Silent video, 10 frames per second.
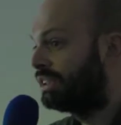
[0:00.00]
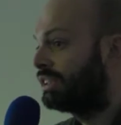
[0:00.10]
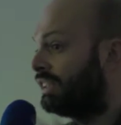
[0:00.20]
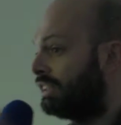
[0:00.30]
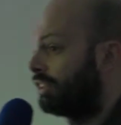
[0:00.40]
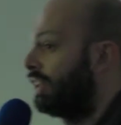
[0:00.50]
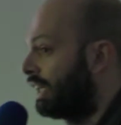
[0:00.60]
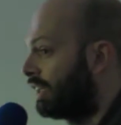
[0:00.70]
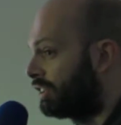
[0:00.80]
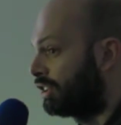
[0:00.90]
just need to create
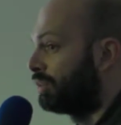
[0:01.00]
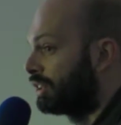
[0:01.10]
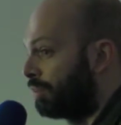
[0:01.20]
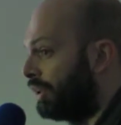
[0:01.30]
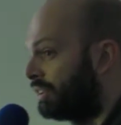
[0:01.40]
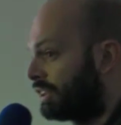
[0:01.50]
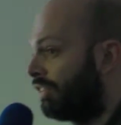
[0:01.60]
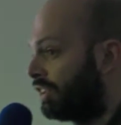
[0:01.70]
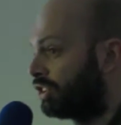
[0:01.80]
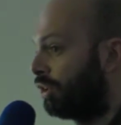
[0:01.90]
a customer experience
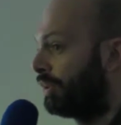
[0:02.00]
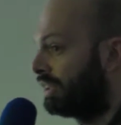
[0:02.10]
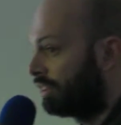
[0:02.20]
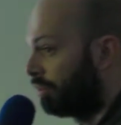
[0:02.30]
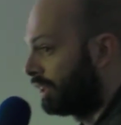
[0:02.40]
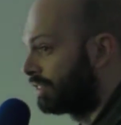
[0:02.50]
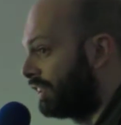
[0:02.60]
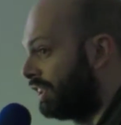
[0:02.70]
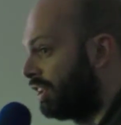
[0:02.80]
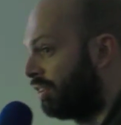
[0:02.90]
over the top of this that works for
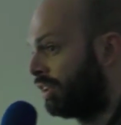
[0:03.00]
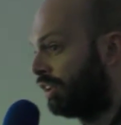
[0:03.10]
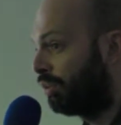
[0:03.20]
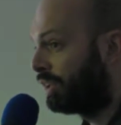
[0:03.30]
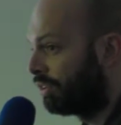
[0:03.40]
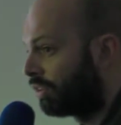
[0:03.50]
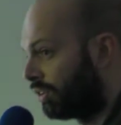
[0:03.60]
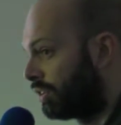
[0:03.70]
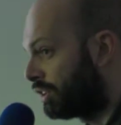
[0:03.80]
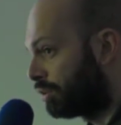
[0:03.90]
you, with your
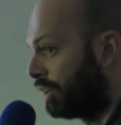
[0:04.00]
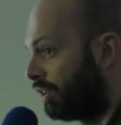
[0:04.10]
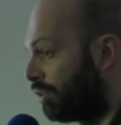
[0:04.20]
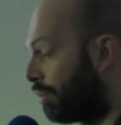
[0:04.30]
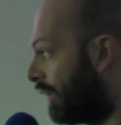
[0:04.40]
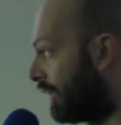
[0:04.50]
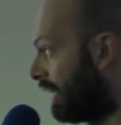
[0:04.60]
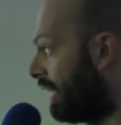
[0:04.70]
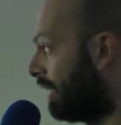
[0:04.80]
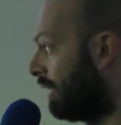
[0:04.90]
audience, with your
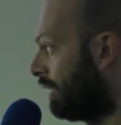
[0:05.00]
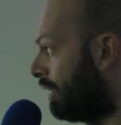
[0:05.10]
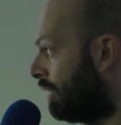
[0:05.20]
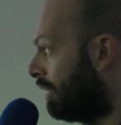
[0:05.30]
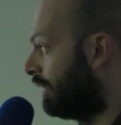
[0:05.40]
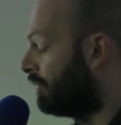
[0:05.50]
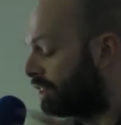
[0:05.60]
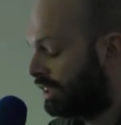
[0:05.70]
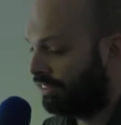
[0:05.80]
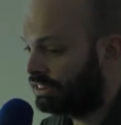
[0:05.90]
market. You
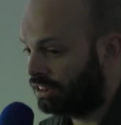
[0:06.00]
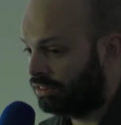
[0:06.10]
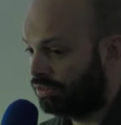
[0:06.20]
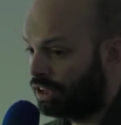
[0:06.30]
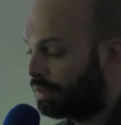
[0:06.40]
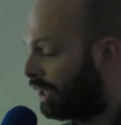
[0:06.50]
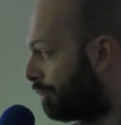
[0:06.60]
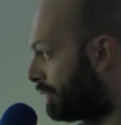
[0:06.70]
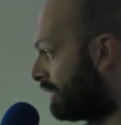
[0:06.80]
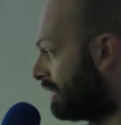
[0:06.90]
just have to
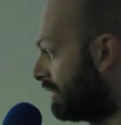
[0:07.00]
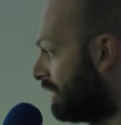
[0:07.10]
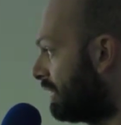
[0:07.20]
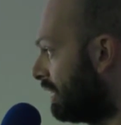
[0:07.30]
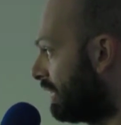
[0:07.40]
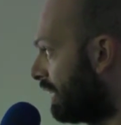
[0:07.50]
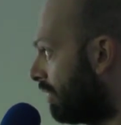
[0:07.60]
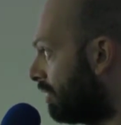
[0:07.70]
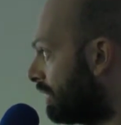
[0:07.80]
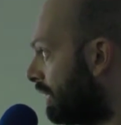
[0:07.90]
repurpose this existing
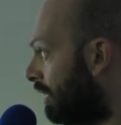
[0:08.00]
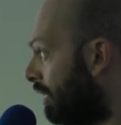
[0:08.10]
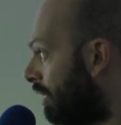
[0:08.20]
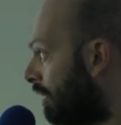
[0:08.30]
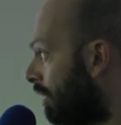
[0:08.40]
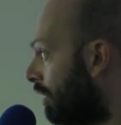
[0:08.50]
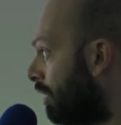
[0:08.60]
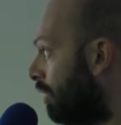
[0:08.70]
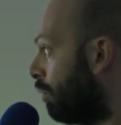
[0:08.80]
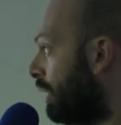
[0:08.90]
technology.
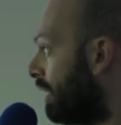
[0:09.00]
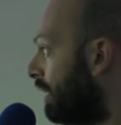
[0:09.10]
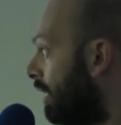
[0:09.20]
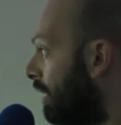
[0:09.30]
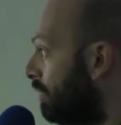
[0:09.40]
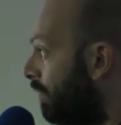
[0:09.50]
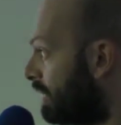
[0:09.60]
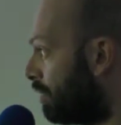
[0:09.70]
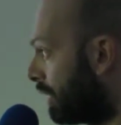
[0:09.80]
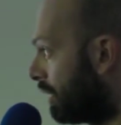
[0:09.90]
We think, and
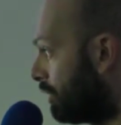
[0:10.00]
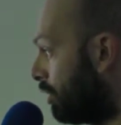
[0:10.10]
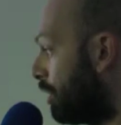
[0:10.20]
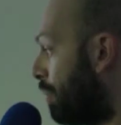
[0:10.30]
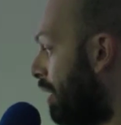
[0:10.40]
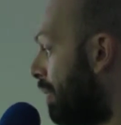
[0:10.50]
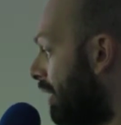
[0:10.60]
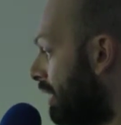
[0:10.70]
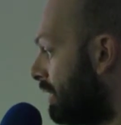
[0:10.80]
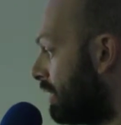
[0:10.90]
Visium are going to talk a bit about
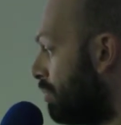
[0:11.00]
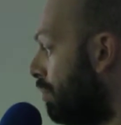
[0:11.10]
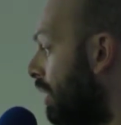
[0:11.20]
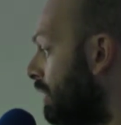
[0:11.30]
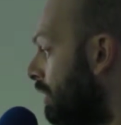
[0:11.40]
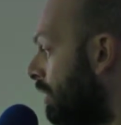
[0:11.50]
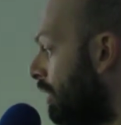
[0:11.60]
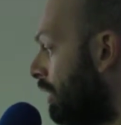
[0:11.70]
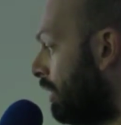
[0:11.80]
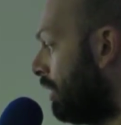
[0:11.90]
this, that's a much
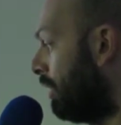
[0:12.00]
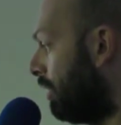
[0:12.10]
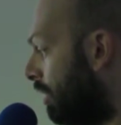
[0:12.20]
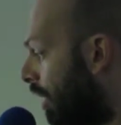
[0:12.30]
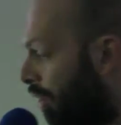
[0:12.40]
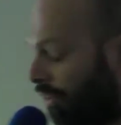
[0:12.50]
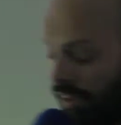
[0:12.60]
lower